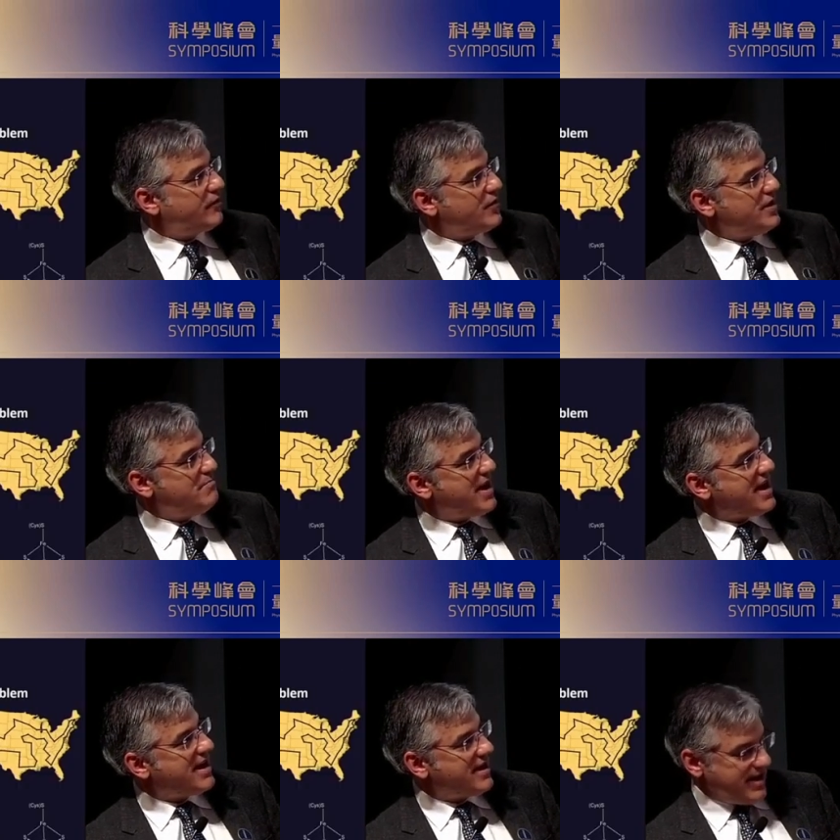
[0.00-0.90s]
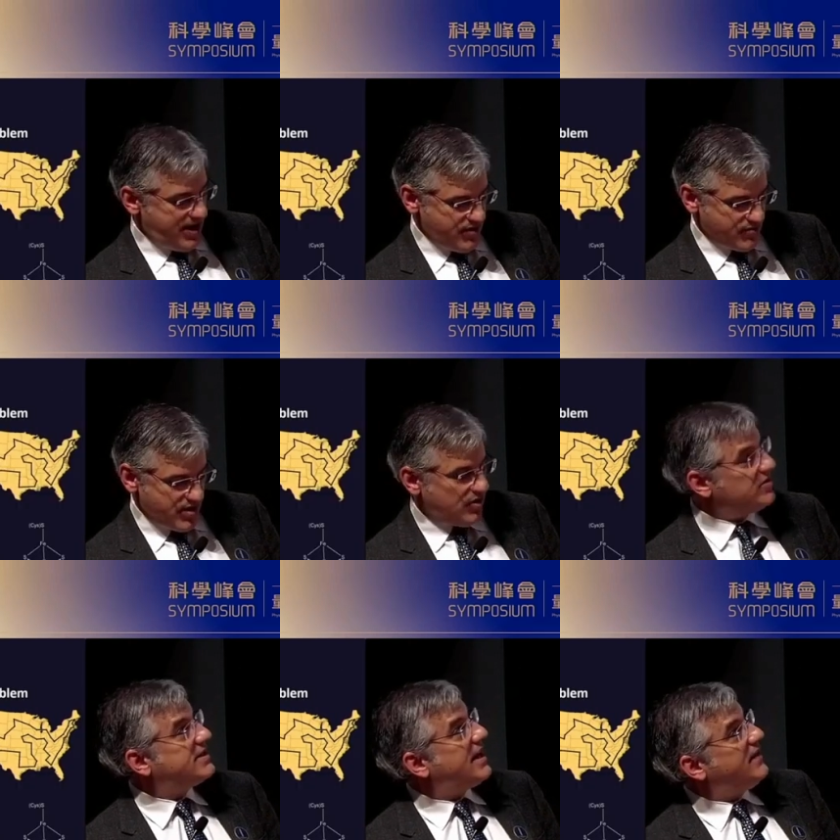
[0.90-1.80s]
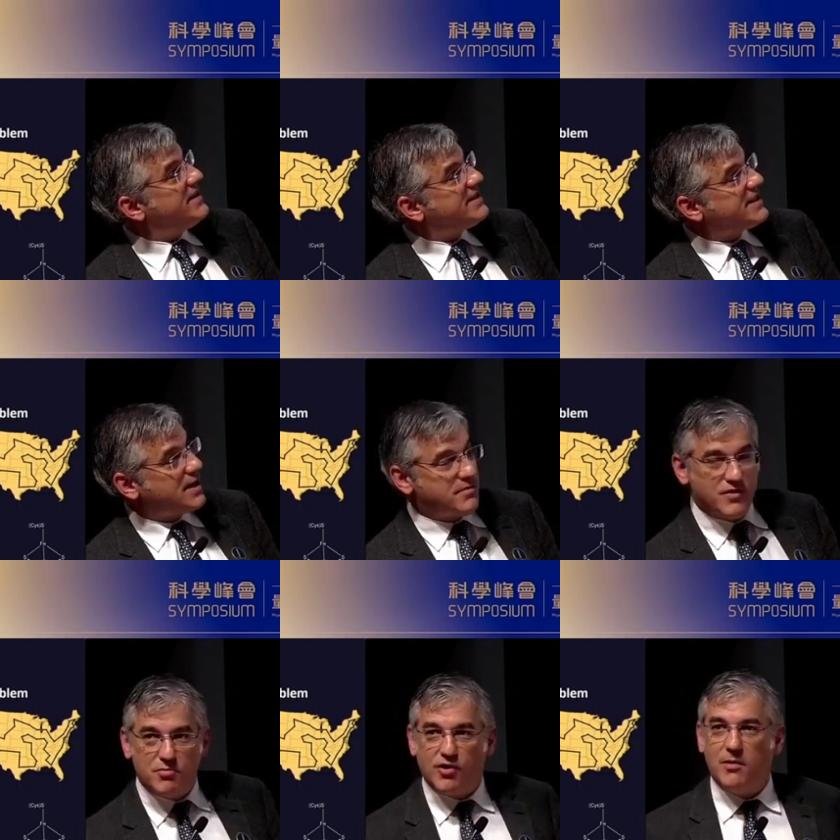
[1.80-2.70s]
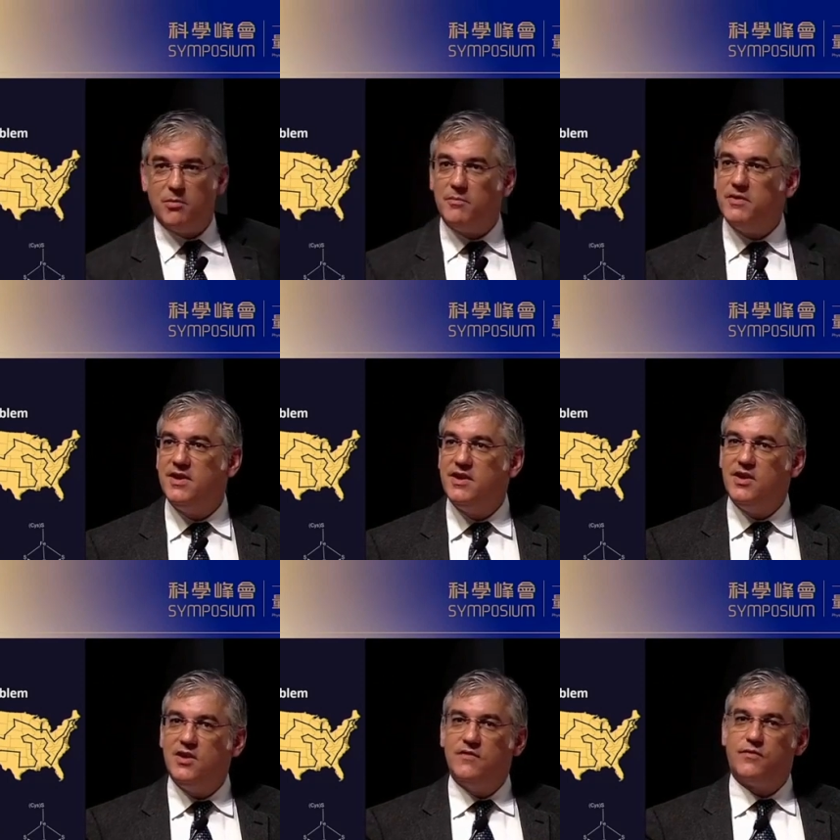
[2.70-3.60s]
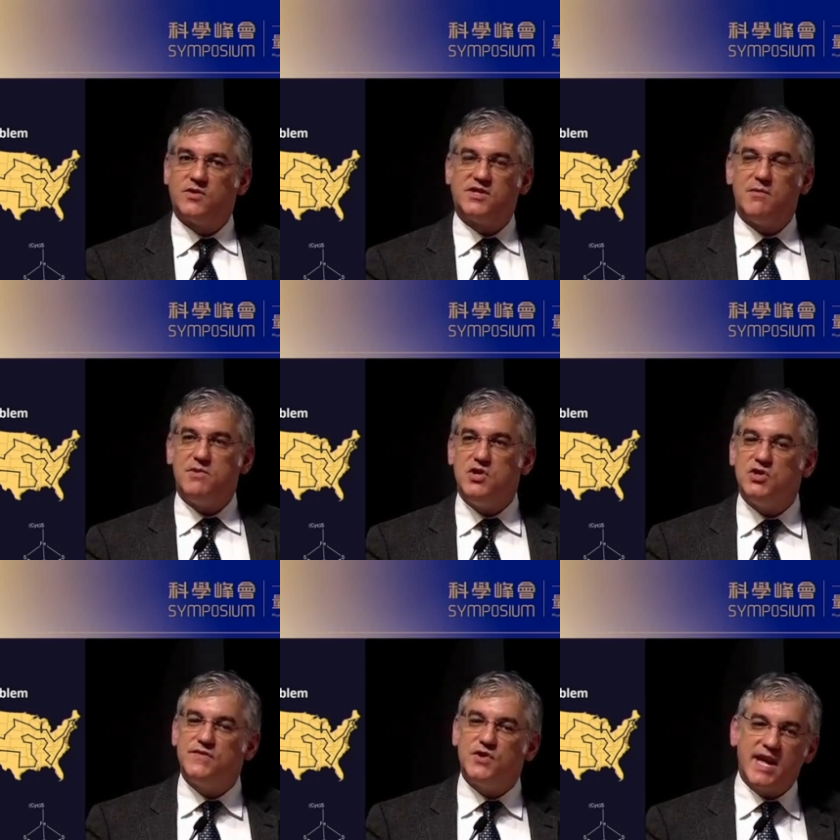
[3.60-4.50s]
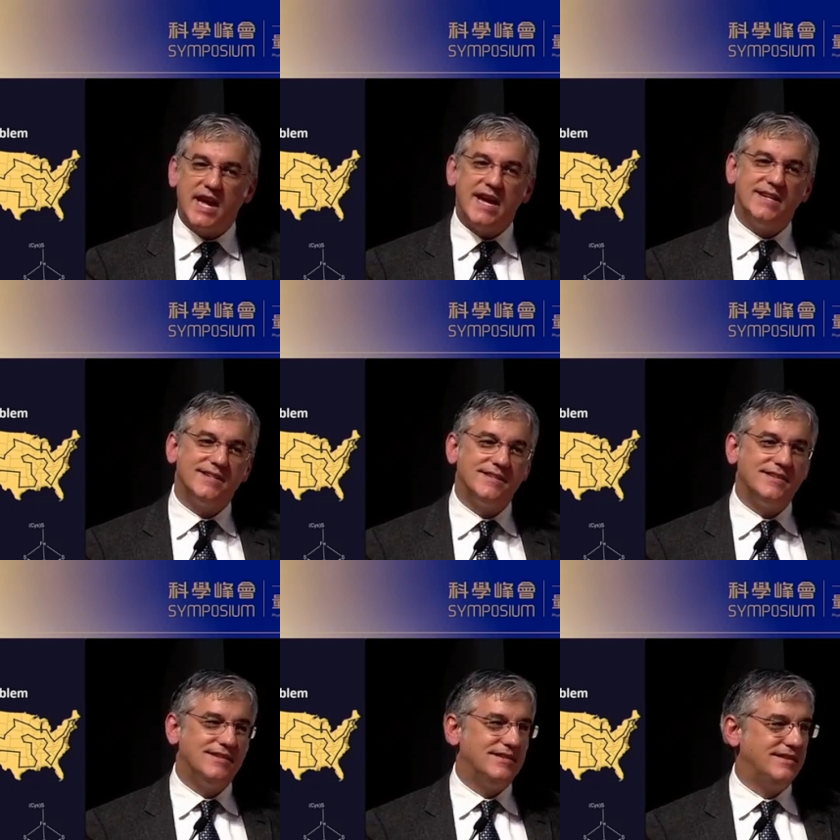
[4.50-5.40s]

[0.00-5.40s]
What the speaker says: if we make inroads on this type of a problem for some useful case